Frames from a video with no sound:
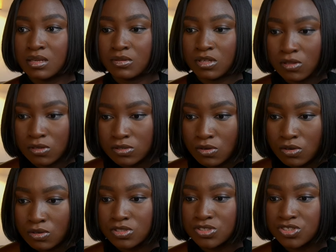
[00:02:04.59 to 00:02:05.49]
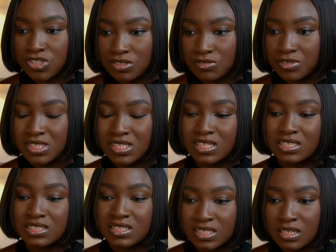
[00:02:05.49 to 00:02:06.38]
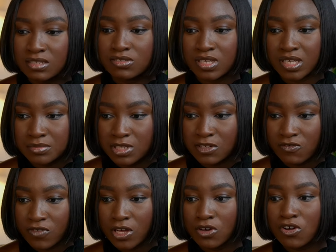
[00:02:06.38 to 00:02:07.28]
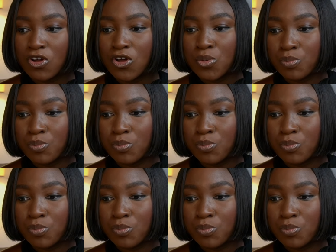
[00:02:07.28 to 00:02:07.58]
Claude Code to generate a design.md file